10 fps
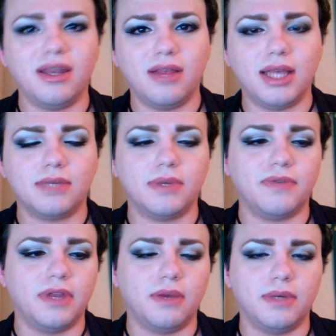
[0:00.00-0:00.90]
of fun. I know last
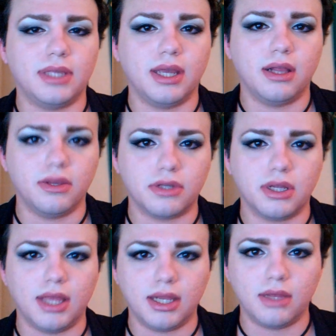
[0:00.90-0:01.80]
week's video was like closer
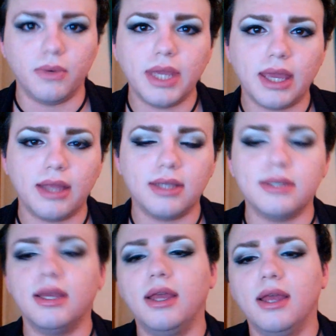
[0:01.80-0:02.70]
to the end of the
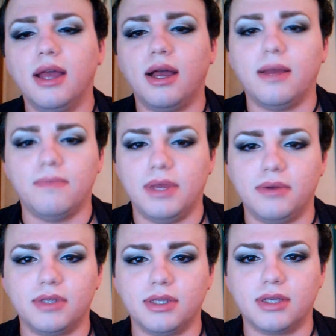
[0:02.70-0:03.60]
weekend. That
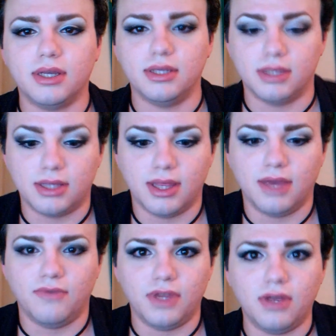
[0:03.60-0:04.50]
was just because
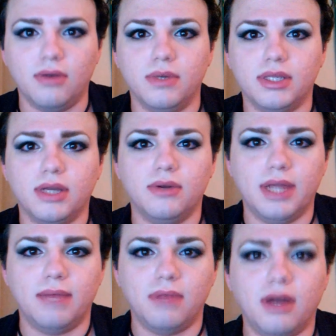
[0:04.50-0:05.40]
that video was so
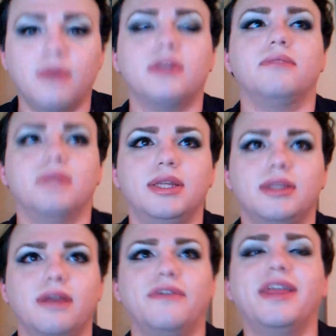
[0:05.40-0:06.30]
damn long, which I'm really
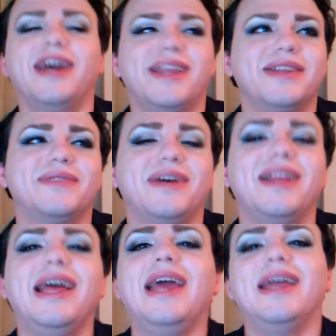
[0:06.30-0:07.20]
sorry for that as
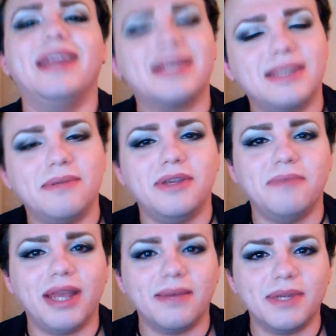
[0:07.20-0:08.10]
well. Next time we do a
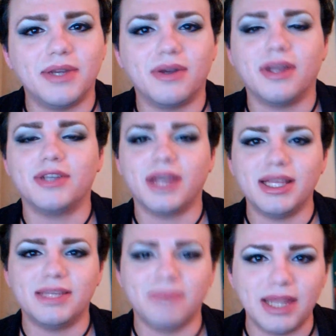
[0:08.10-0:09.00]
makeup tutorial, I'll try
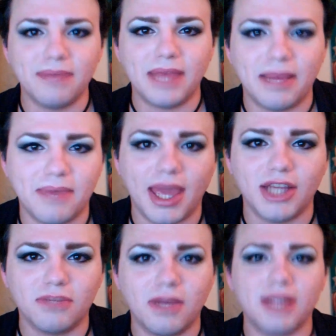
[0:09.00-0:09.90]
and speed up the
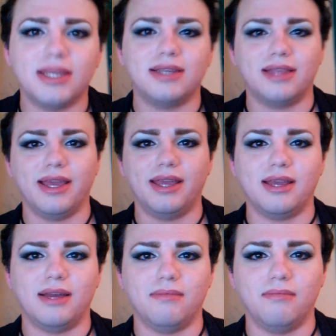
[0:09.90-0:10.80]
application process, like
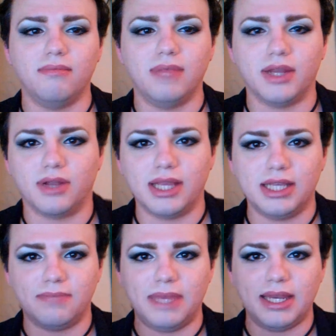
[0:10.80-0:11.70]
literally